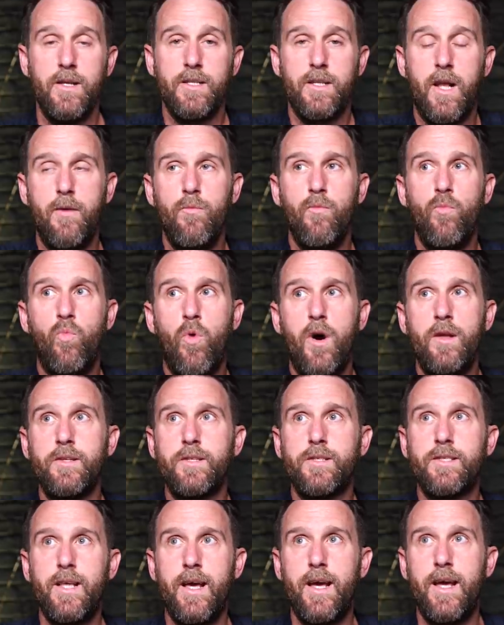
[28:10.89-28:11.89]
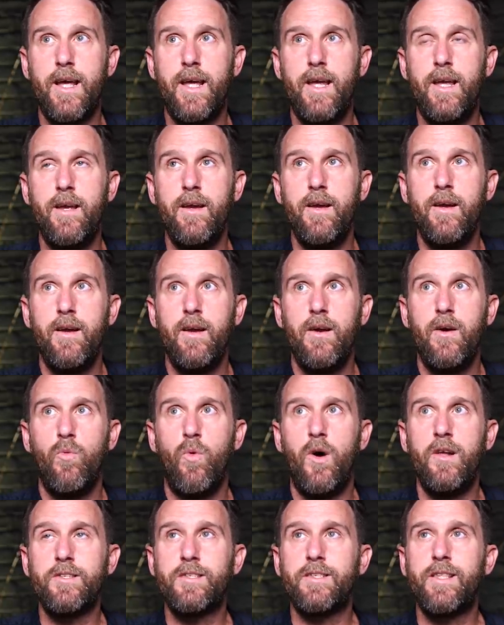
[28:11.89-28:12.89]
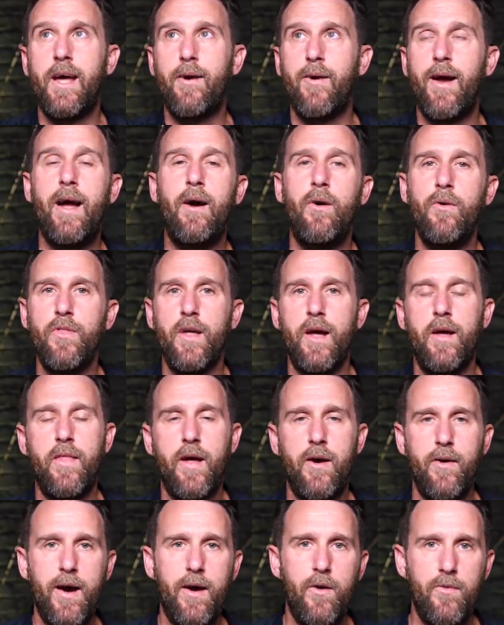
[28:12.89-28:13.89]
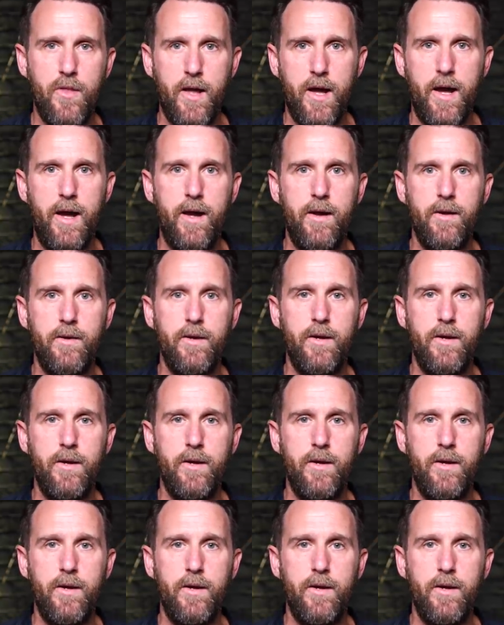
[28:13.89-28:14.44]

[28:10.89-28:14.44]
It's like once they once they're out there, they're out there.